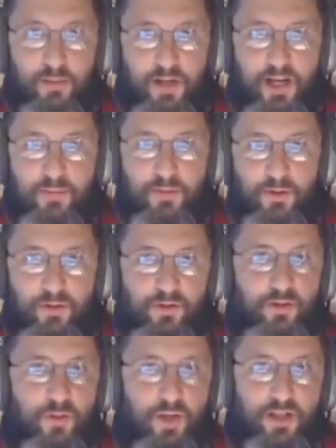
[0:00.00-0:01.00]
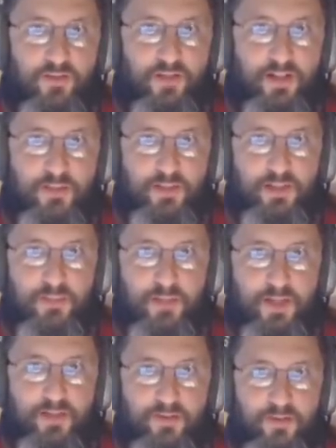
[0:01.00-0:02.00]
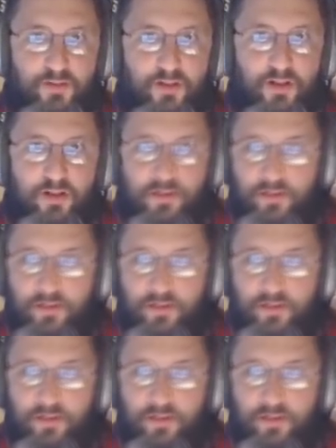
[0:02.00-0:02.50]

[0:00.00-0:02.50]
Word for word: but I am no longer qualified to be the pastor,